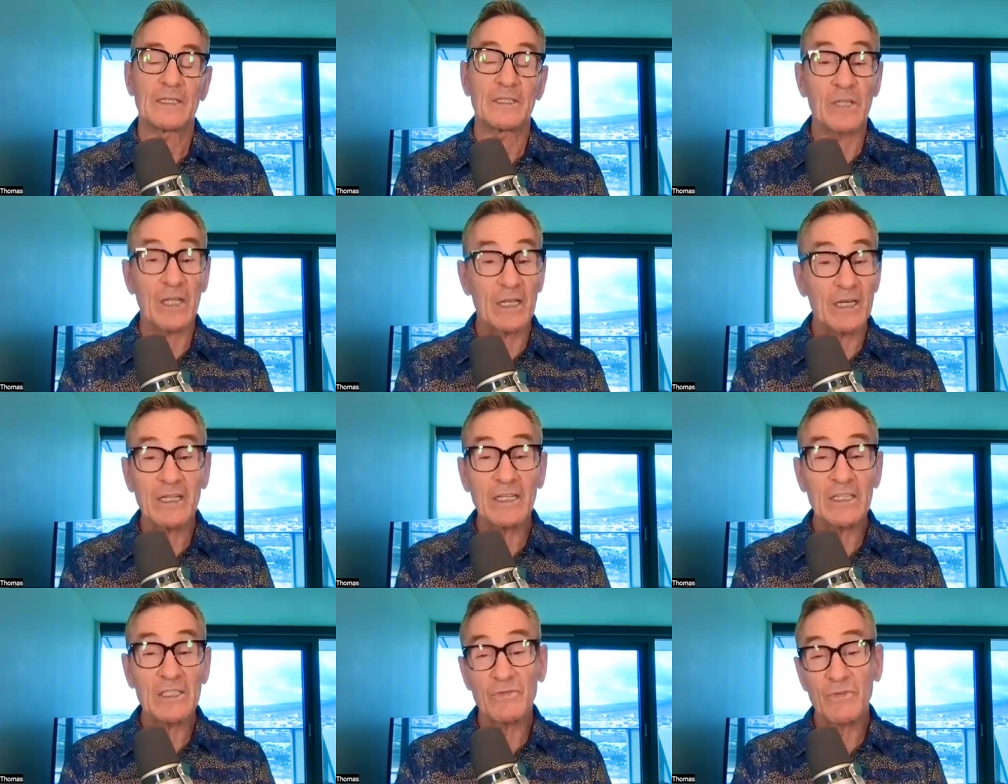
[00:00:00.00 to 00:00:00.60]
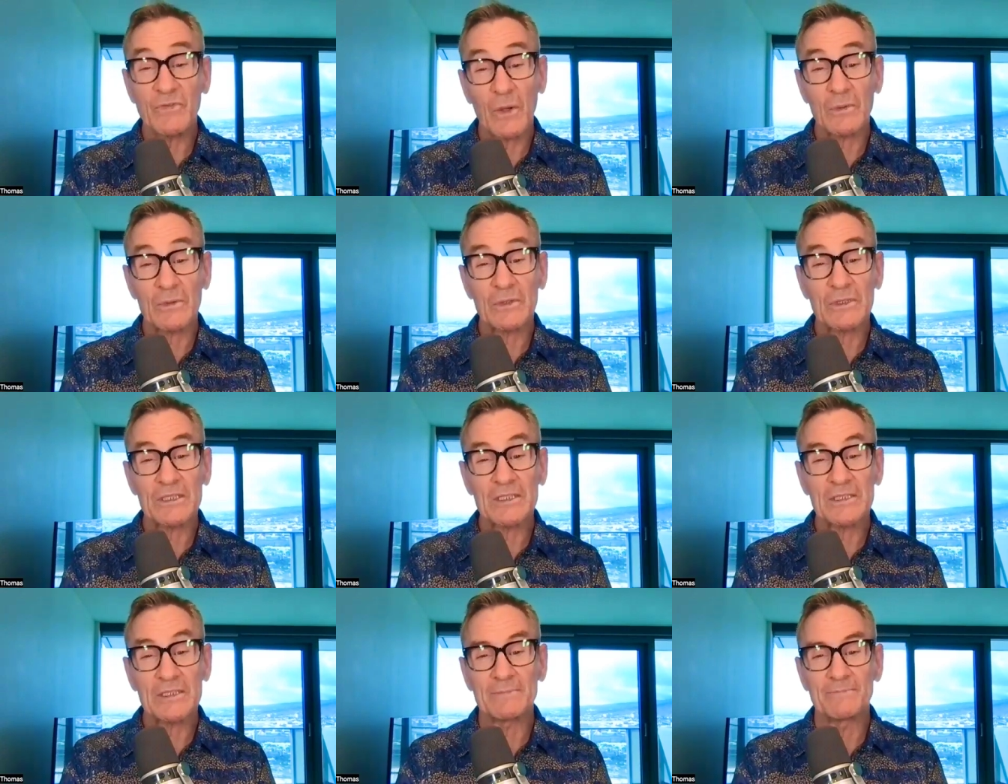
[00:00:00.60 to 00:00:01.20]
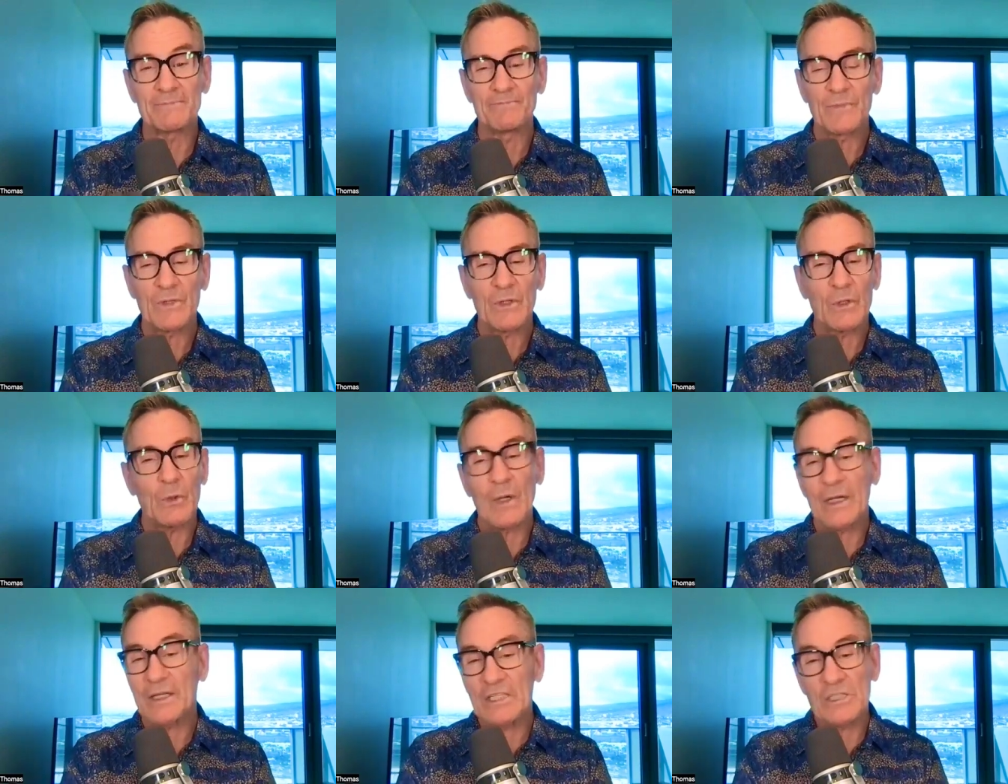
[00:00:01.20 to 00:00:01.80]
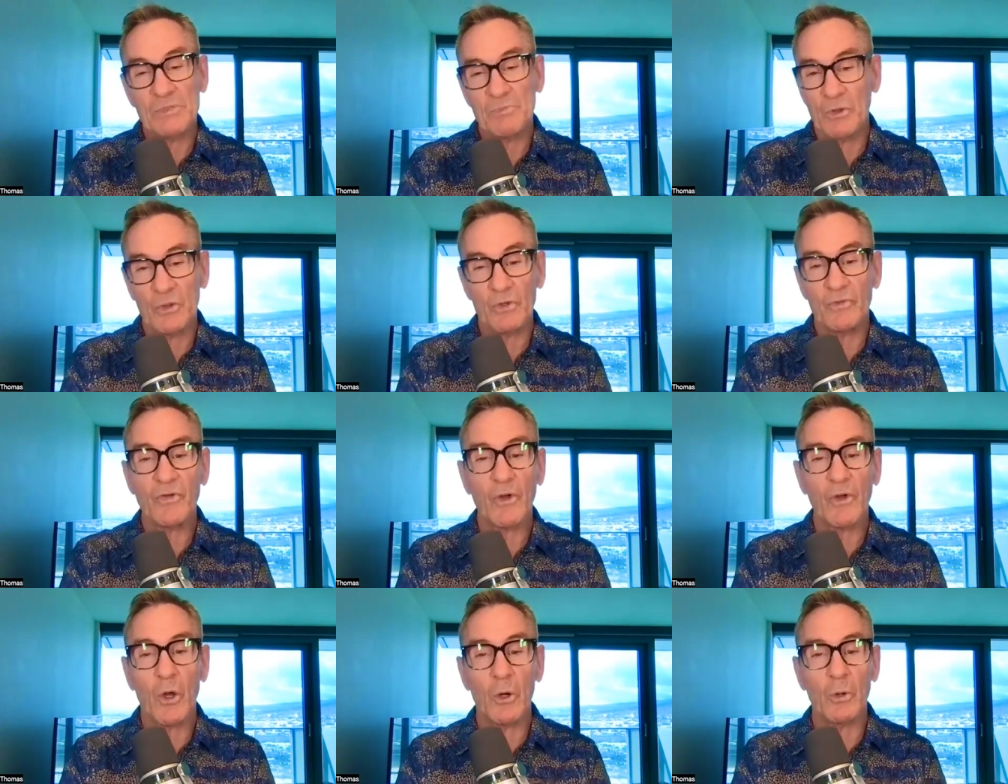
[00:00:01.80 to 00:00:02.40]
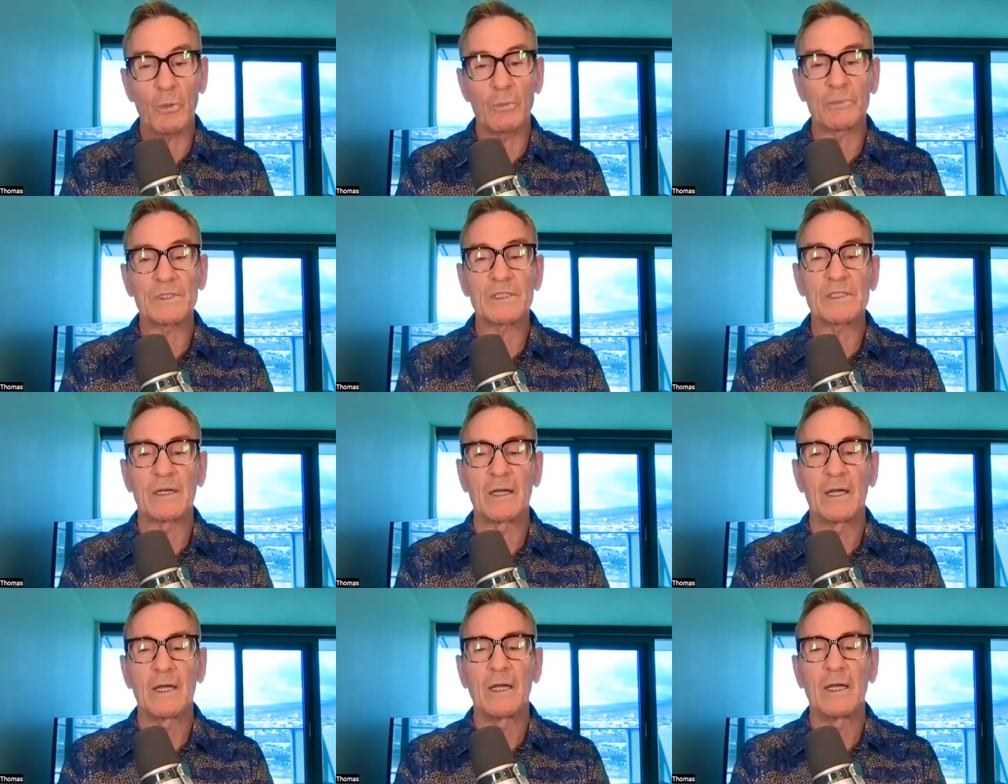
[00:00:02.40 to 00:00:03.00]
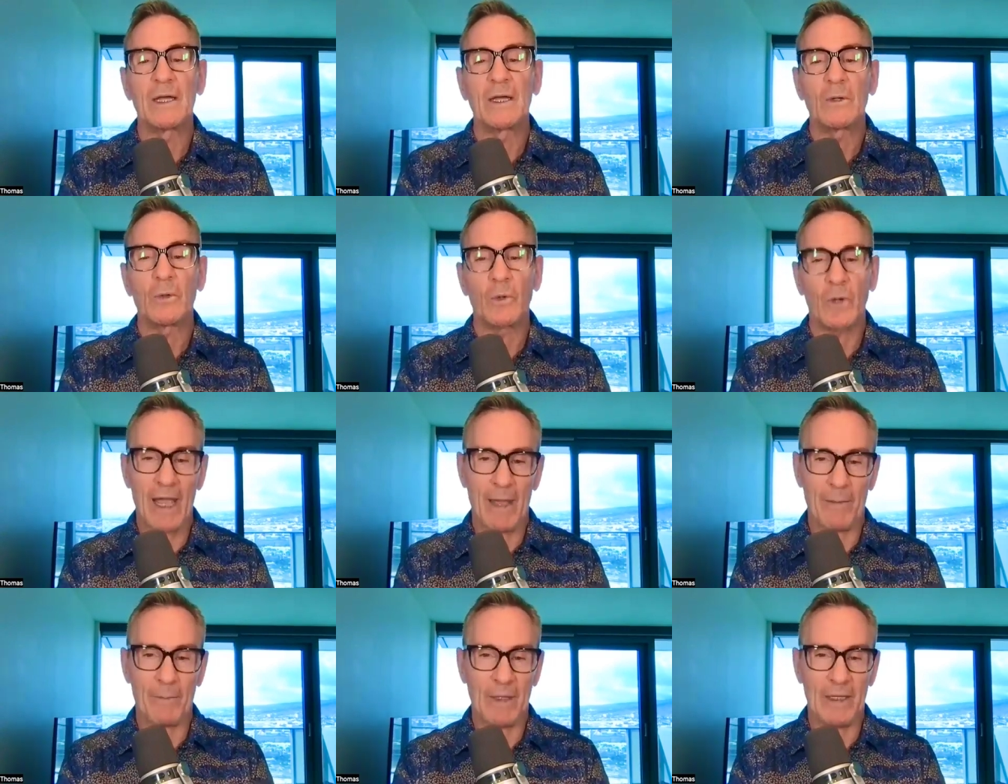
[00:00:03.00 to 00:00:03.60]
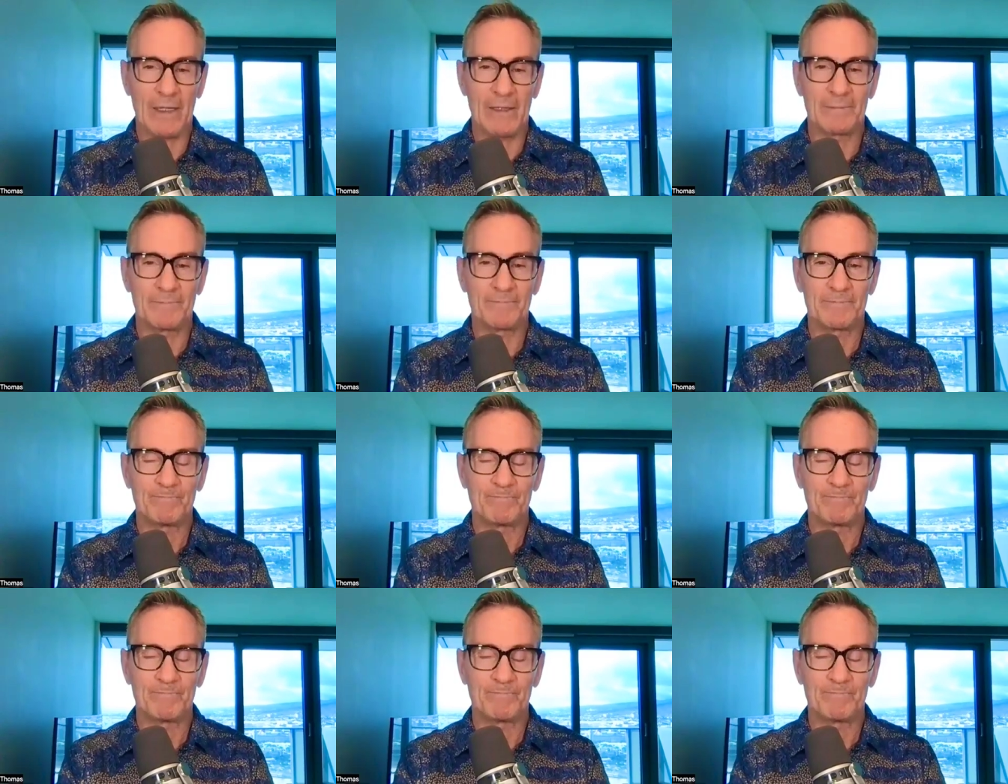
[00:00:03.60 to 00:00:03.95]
None of these folks who had these beautiful homes were happy.